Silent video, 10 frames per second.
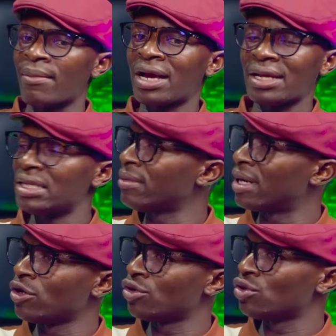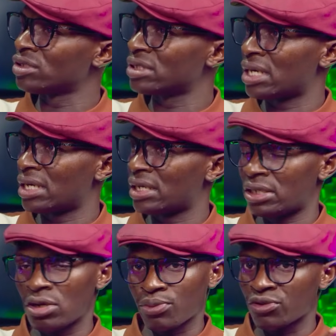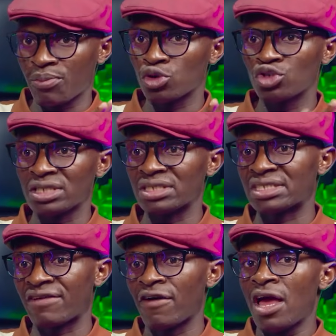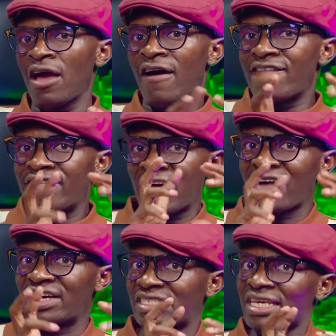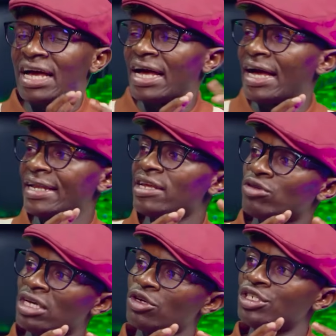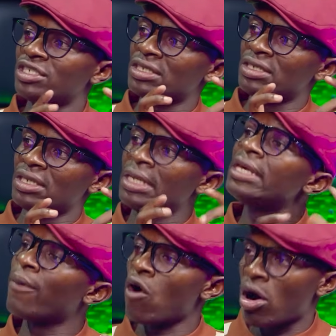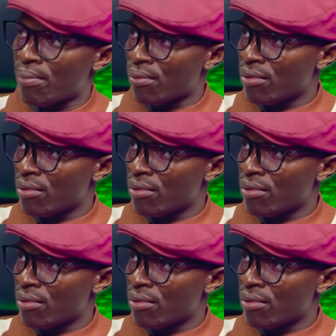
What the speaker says: makalima, you know, those you know, the producers and stuff vanga vasingade kunyanyoiti hip hop.